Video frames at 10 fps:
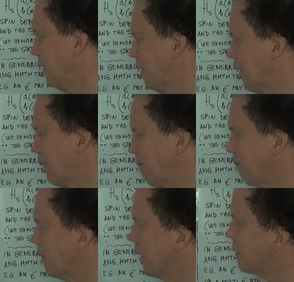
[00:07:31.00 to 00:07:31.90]
Okay,
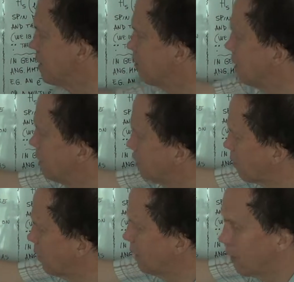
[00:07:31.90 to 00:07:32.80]
and similarly
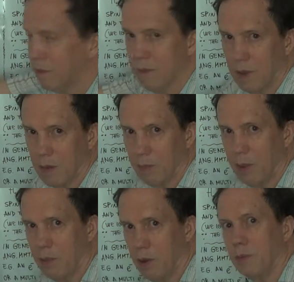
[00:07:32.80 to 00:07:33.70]
square that would
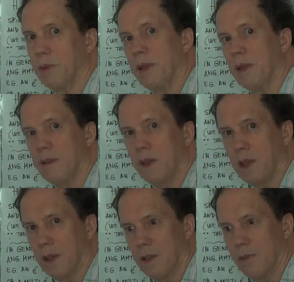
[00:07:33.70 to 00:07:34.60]
be the probability of
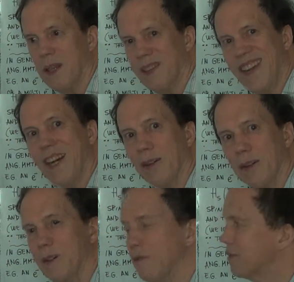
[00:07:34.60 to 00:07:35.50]
getting a spin down
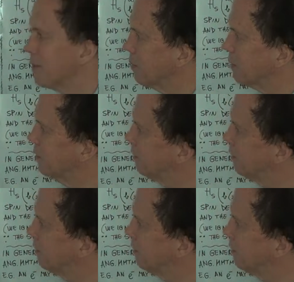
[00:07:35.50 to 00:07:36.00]
result.